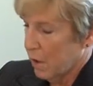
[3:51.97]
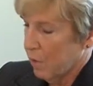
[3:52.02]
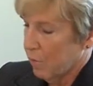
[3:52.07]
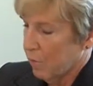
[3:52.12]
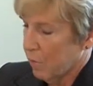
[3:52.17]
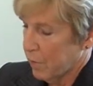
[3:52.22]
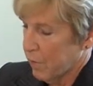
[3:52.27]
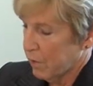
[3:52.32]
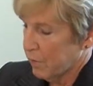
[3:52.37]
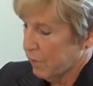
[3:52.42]

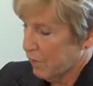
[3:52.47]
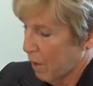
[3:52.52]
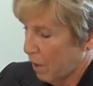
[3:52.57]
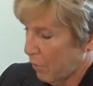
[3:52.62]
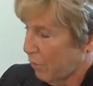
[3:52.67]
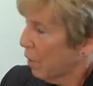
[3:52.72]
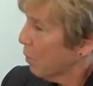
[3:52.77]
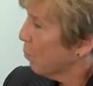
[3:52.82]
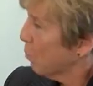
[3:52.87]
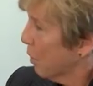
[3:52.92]
For the
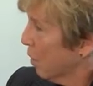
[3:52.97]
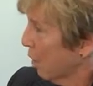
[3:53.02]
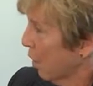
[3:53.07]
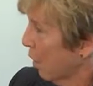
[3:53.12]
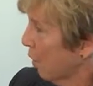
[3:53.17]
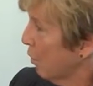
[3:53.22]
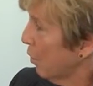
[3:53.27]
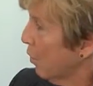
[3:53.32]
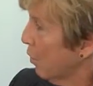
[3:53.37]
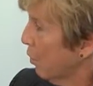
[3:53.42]
Suffolk
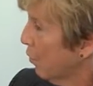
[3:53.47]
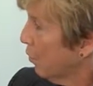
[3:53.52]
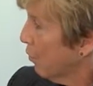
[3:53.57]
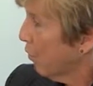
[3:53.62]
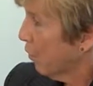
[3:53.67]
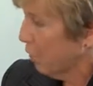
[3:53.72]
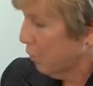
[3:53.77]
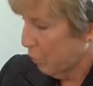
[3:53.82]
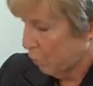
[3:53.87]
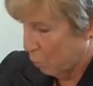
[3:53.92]
borough
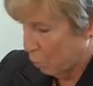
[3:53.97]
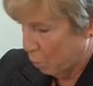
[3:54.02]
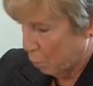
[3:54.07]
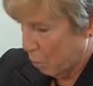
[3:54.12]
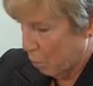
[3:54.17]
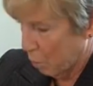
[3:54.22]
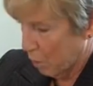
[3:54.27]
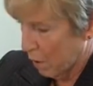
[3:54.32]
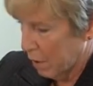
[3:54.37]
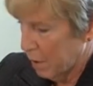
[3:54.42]
for school
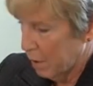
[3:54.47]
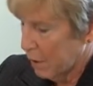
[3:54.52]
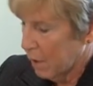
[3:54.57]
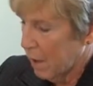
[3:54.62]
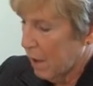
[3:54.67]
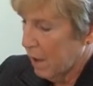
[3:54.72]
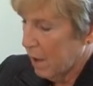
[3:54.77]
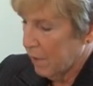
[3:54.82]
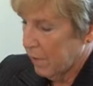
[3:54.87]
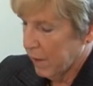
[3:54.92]
board,
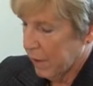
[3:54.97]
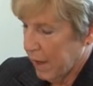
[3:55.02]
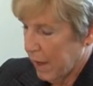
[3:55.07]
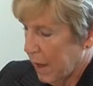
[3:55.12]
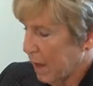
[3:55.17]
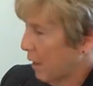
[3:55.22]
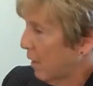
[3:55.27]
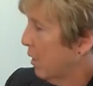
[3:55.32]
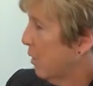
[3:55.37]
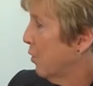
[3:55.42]
the
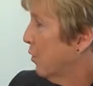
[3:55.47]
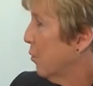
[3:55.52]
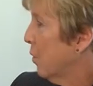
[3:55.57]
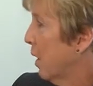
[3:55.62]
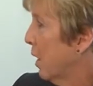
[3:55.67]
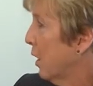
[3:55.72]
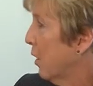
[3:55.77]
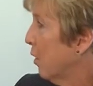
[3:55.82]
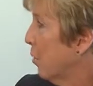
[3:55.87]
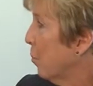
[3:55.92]
candidates
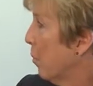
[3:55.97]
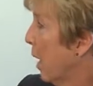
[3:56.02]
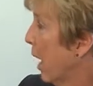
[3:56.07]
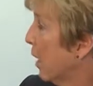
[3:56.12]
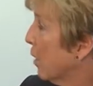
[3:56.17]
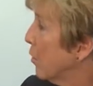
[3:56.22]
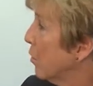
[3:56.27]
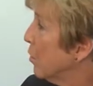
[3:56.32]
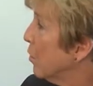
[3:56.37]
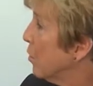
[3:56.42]
running are
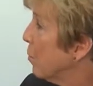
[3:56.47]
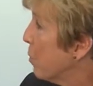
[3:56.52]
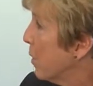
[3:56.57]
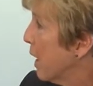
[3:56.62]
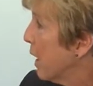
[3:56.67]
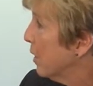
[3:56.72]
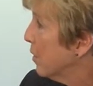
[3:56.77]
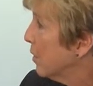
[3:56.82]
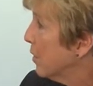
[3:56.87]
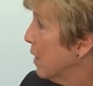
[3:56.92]
Michael
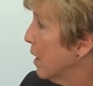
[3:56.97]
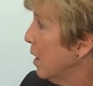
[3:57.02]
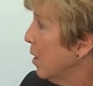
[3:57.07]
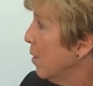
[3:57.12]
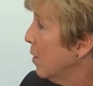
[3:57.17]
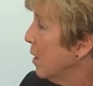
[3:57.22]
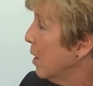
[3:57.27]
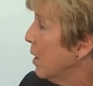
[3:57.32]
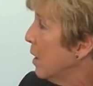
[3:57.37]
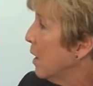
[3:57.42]
Dobransky,
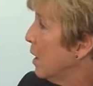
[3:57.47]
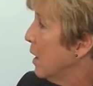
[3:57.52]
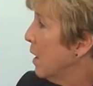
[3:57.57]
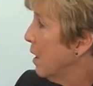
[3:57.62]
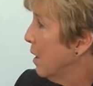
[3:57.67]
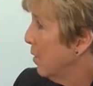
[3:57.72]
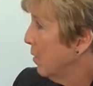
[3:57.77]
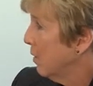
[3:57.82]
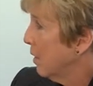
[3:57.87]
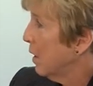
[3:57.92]
he
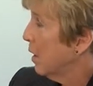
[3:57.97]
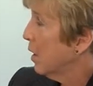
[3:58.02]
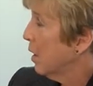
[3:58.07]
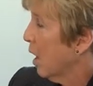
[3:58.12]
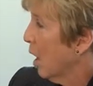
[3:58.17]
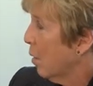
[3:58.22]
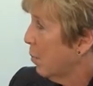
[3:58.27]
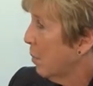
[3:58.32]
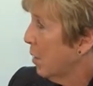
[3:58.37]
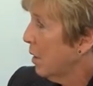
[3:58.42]
is the
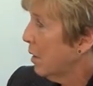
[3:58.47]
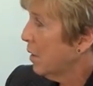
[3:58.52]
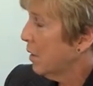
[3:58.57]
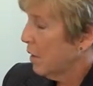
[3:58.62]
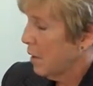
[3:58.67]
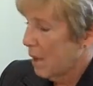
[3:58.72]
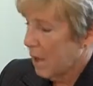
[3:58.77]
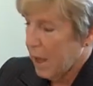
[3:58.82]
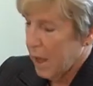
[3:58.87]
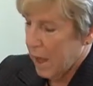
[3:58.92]
incumbent,
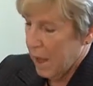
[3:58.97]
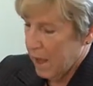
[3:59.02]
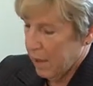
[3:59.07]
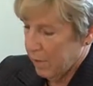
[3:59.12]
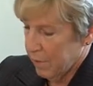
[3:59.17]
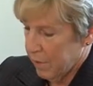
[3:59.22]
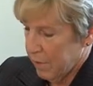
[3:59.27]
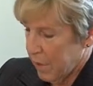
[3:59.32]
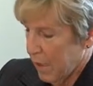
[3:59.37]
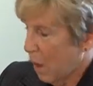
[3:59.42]

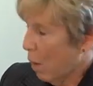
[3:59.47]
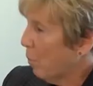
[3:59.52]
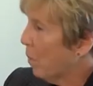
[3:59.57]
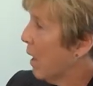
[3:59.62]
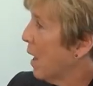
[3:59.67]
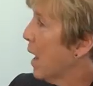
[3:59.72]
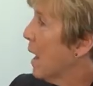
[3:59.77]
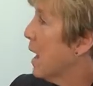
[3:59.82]
and Thelma